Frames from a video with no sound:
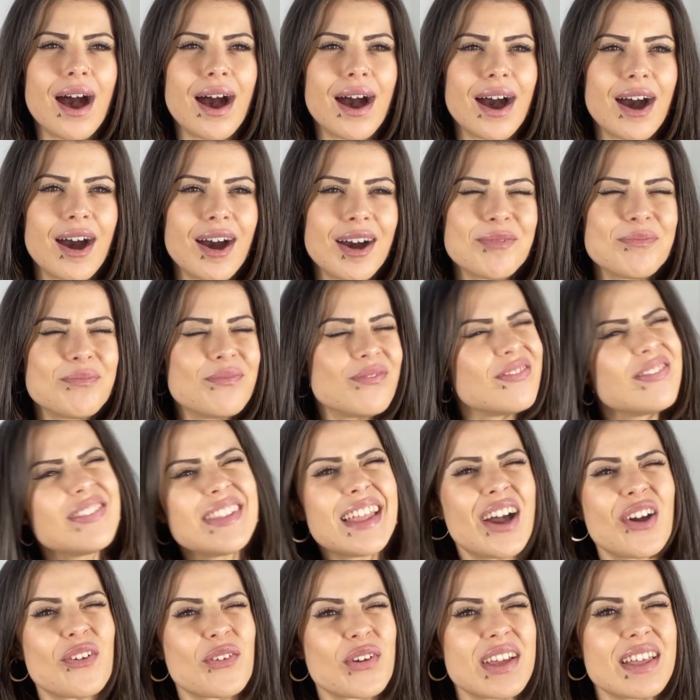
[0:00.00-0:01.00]
Um,
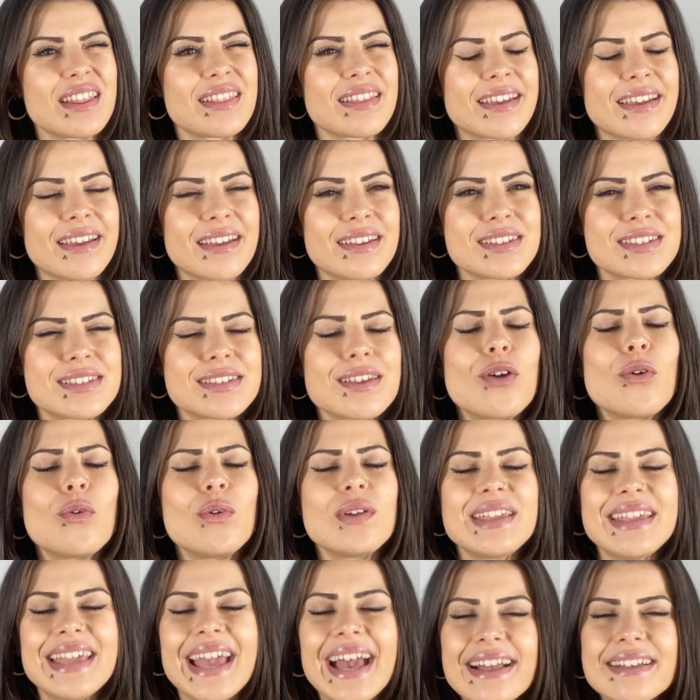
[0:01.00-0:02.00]
not really. So
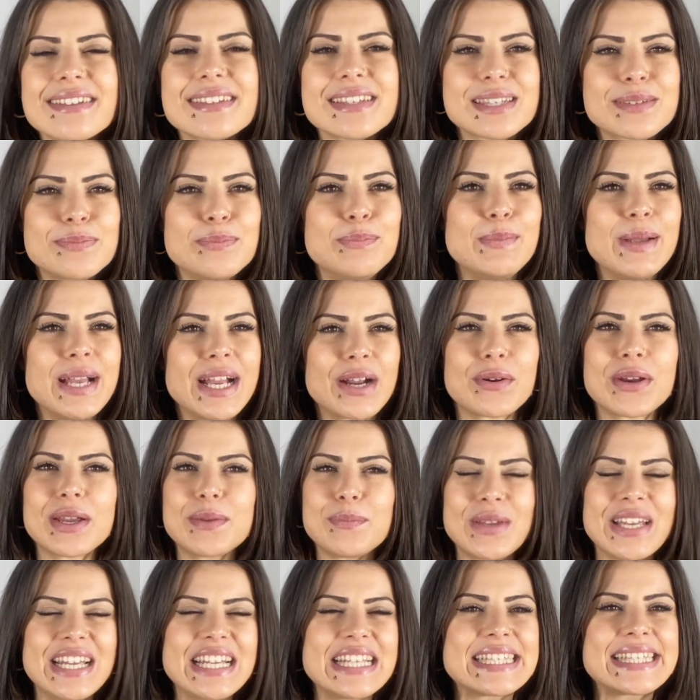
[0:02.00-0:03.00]
yes, merry
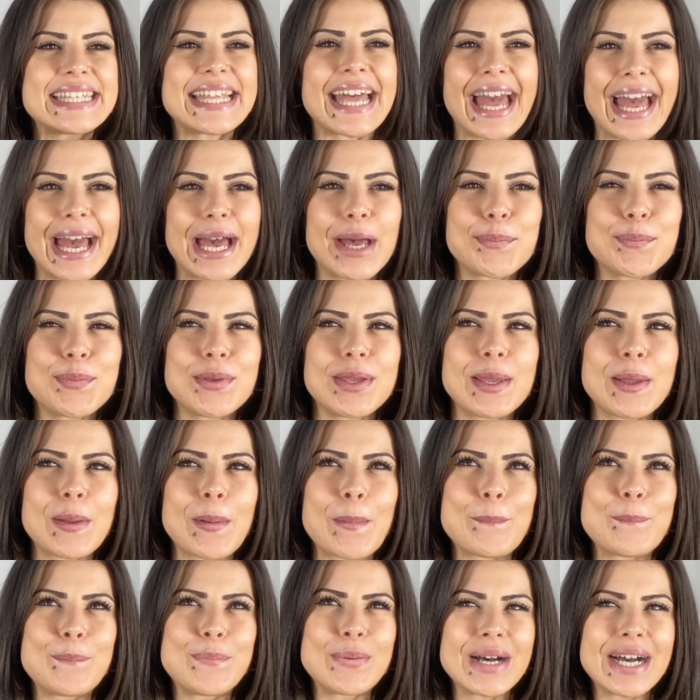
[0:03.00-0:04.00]
means happy,
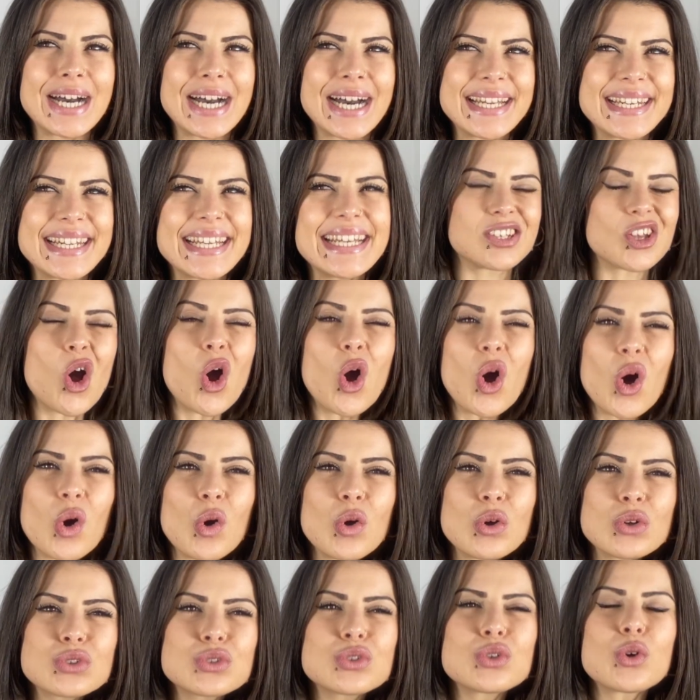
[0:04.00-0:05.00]
but it's an
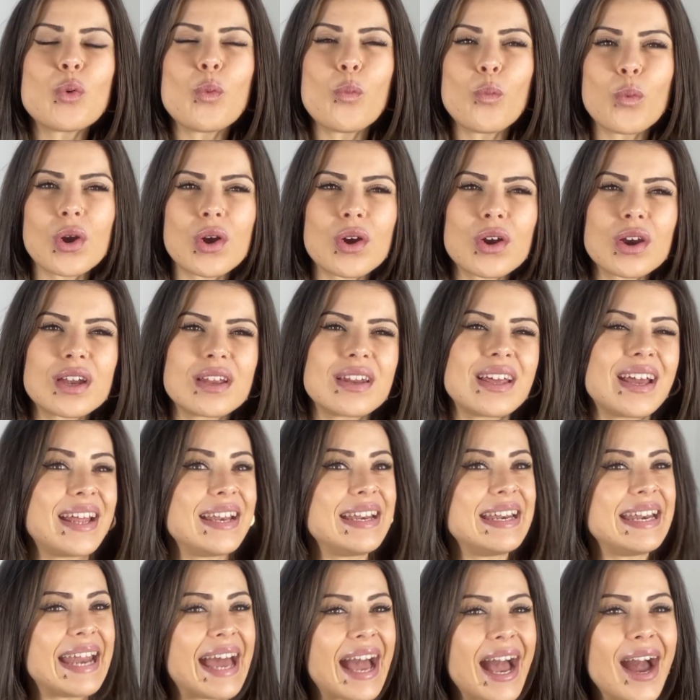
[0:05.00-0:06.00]
old word
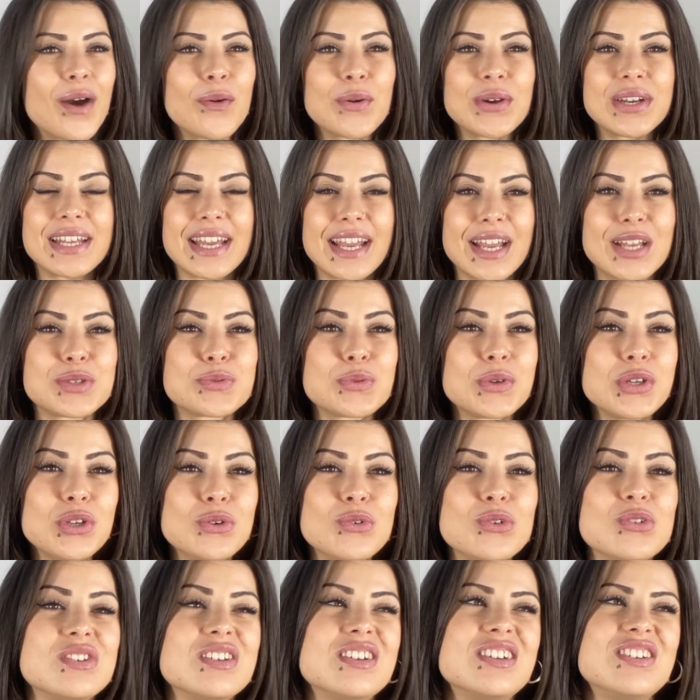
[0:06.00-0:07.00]
and nowadays we
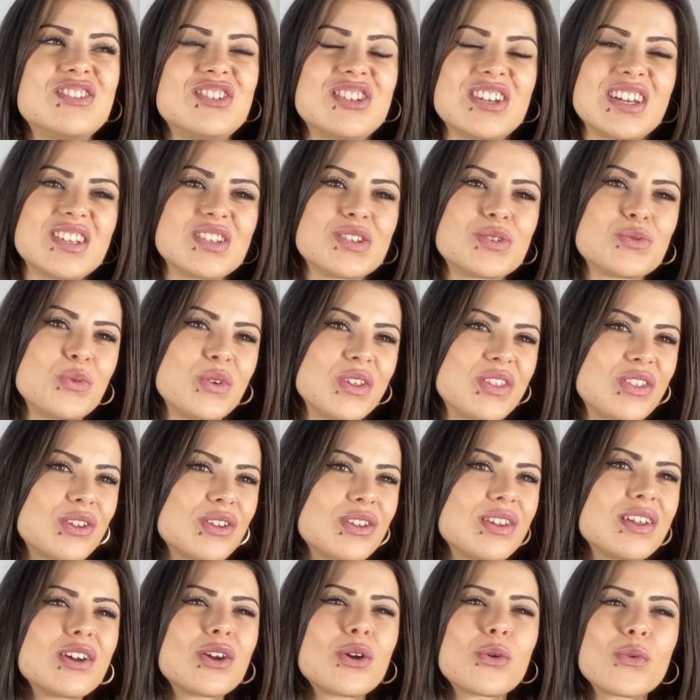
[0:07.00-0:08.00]
use it just with
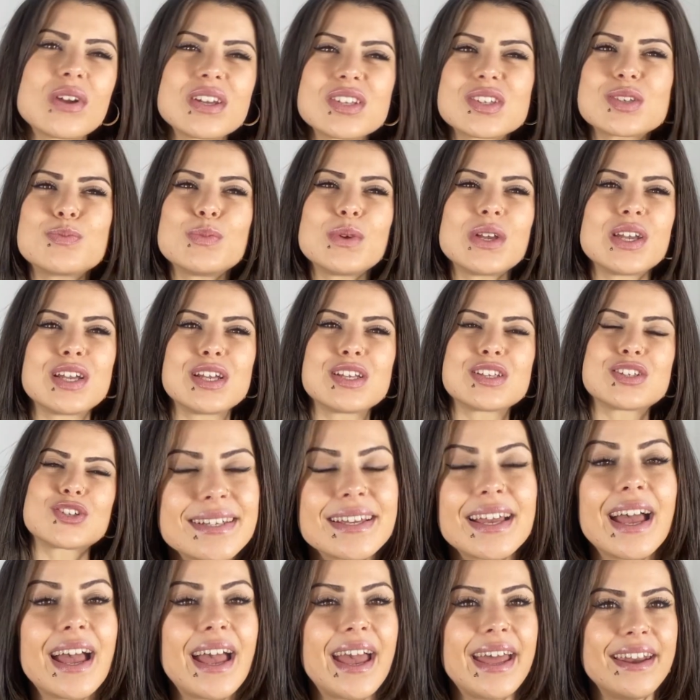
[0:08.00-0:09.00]
Christmas.
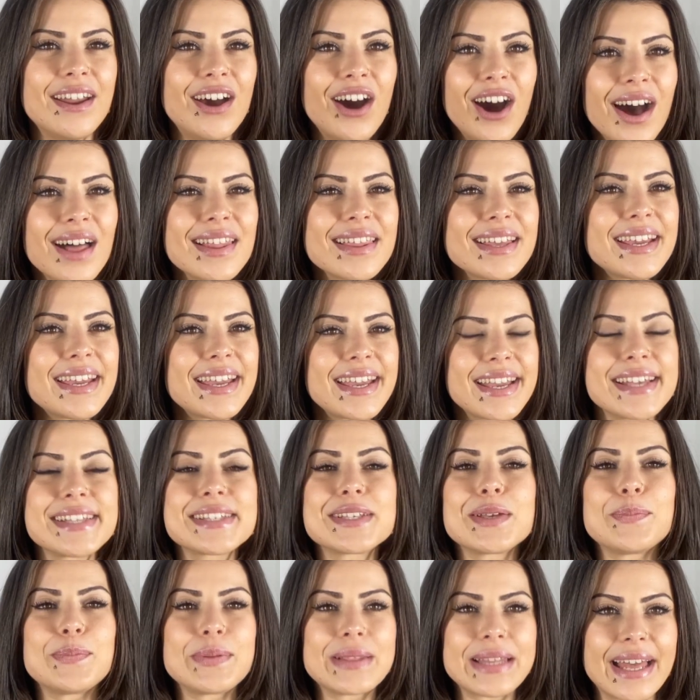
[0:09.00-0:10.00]
And holly is
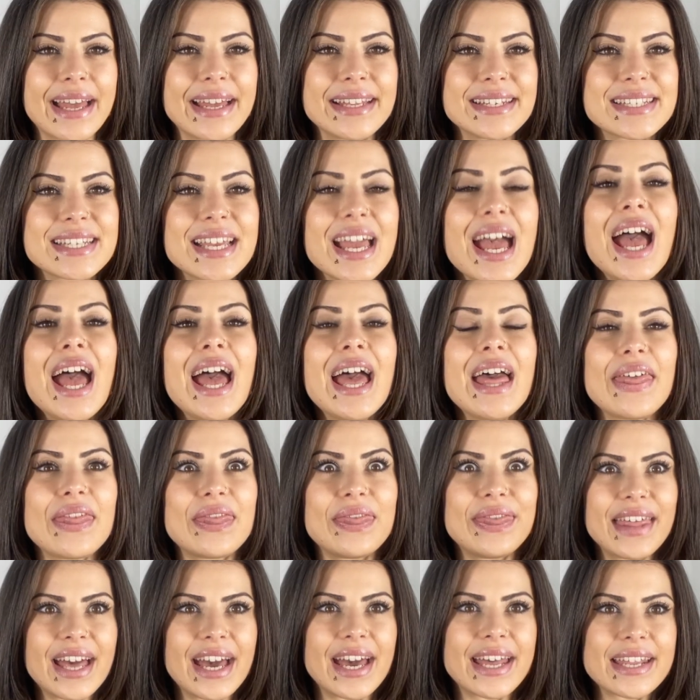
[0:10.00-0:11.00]
a plant
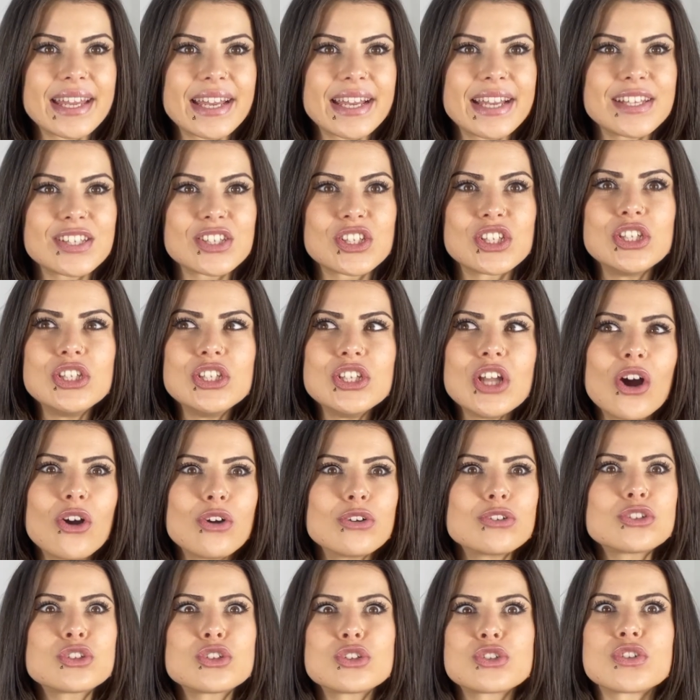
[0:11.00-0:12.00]
that is
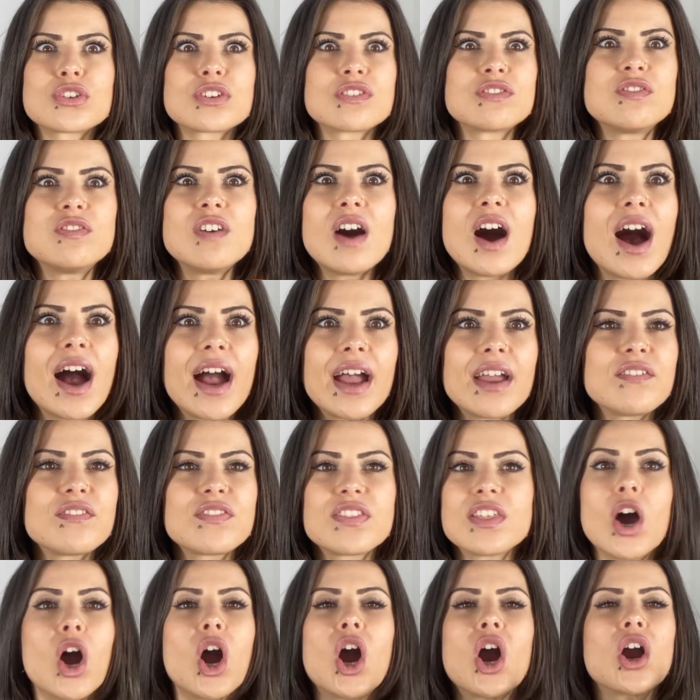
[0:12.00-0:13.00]
known to survive
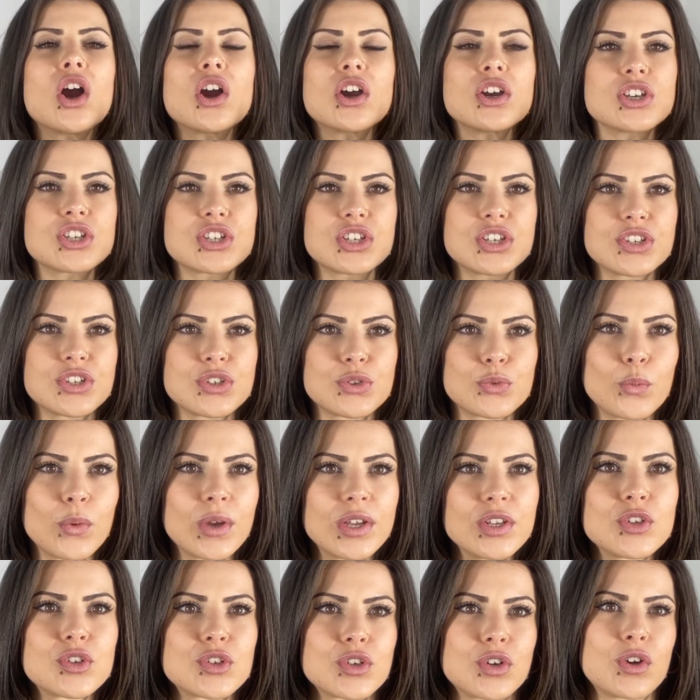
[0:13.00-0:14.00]
the harshest
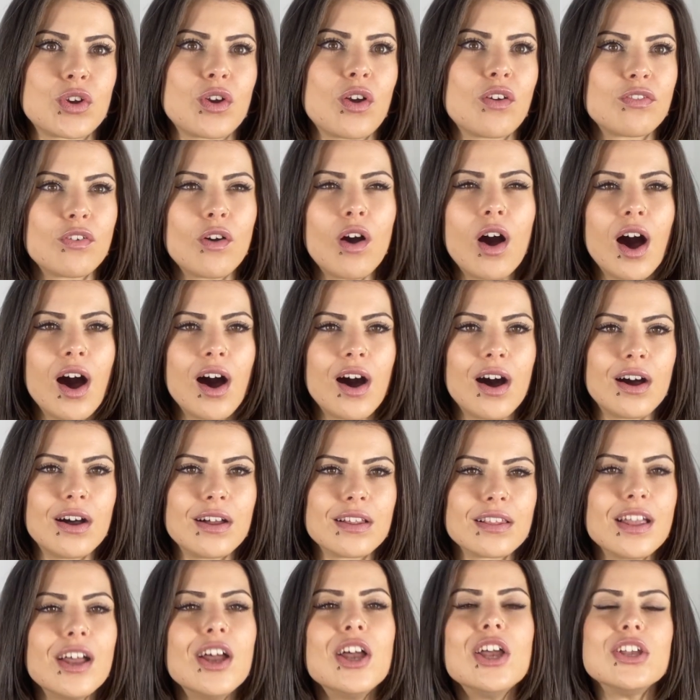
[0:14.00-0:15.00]
winter of
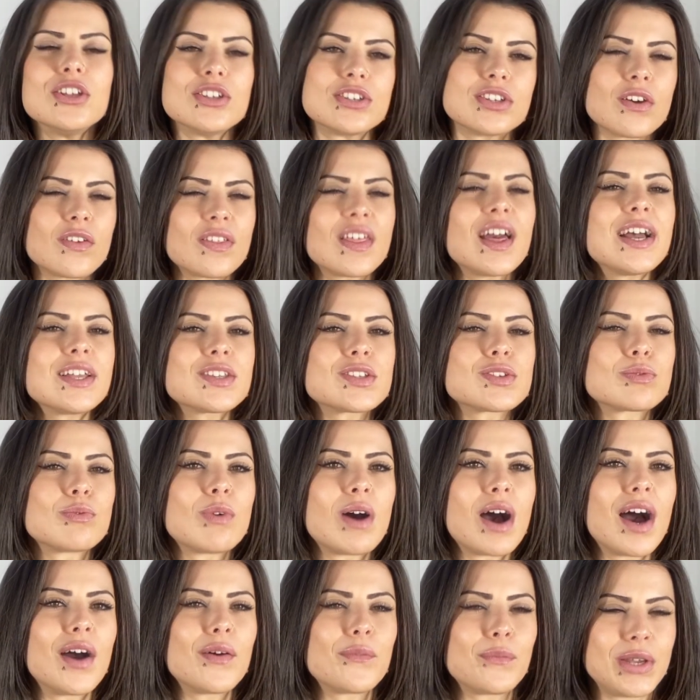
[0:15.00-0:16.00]
all. So that's
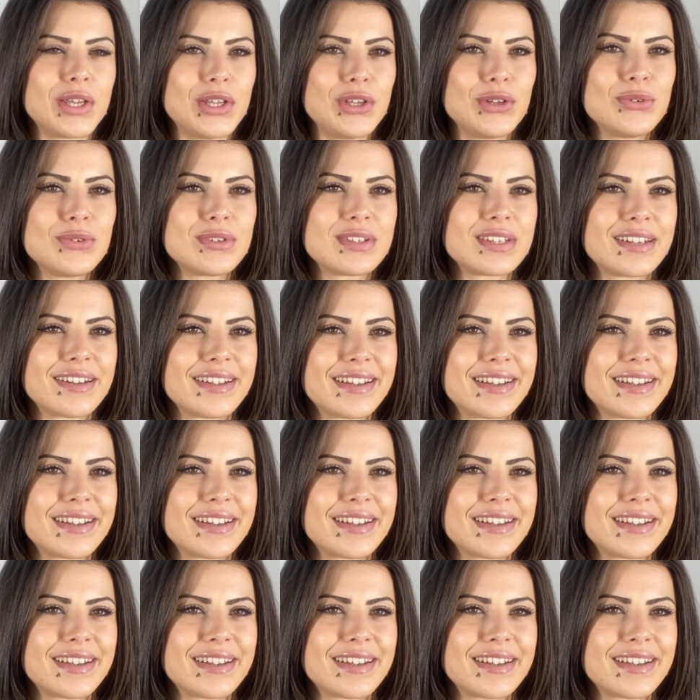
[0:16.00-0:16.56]
why we use it